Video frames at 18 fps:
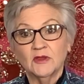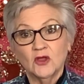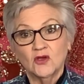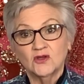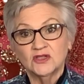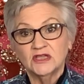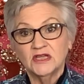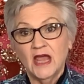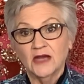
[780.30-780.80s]

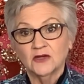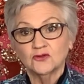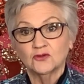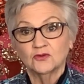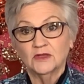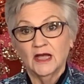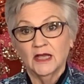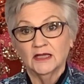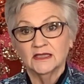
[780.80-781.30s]
those natural
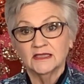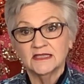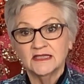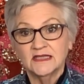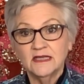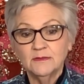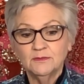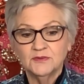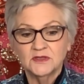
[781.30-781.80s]
coloured
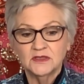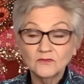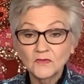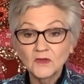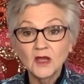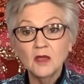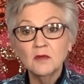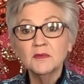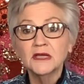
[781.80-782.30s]
zips,
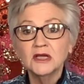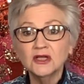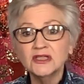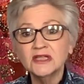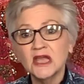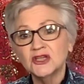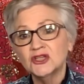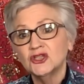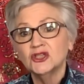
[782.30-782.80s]
because
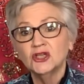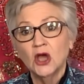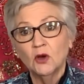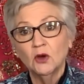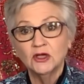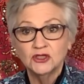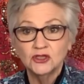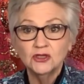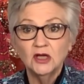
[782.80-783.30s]
as you know, I
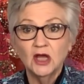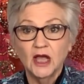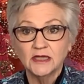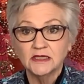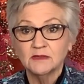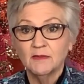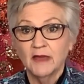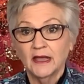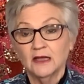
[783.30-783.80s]
do like
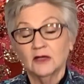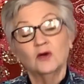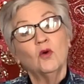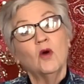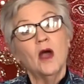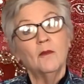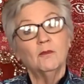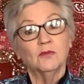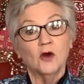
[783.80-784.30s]
to make
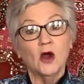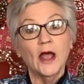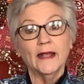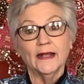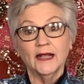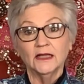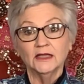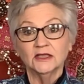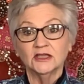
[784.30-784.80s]
quite bright
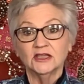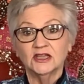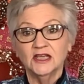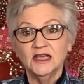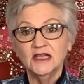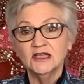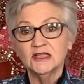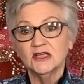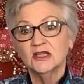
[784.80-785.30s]
coloured
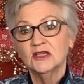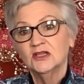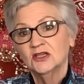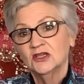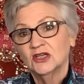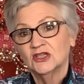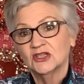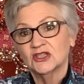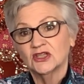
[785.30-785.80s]
things.
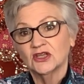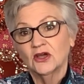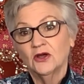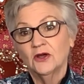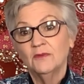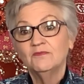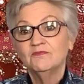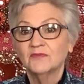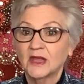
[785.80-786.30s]
And so
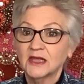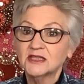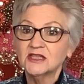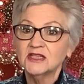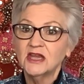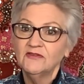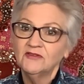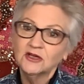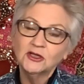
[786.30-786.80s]
it's
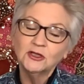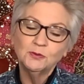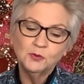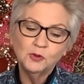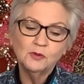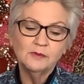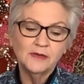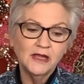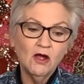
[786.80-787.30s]
never going to
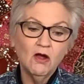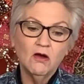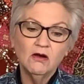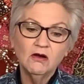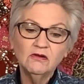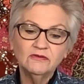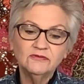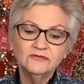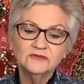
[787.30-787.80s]
put me
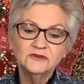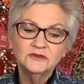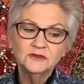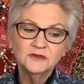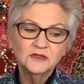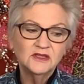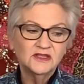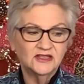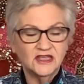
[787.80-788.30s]
off
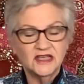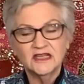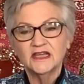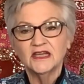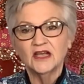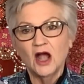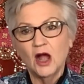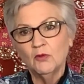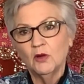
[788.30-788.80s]

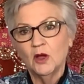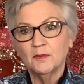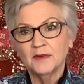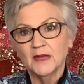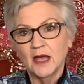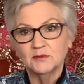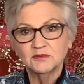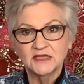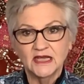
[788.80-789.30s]
thinking I won't be
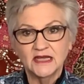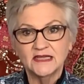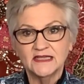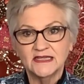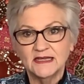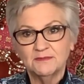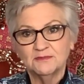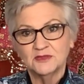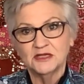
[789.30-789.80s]
able to get a
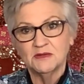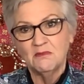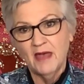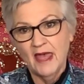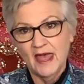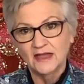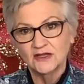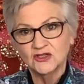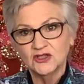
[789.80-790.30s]
zip to
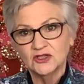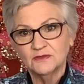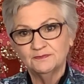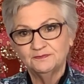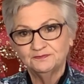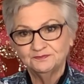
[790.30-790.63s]
match.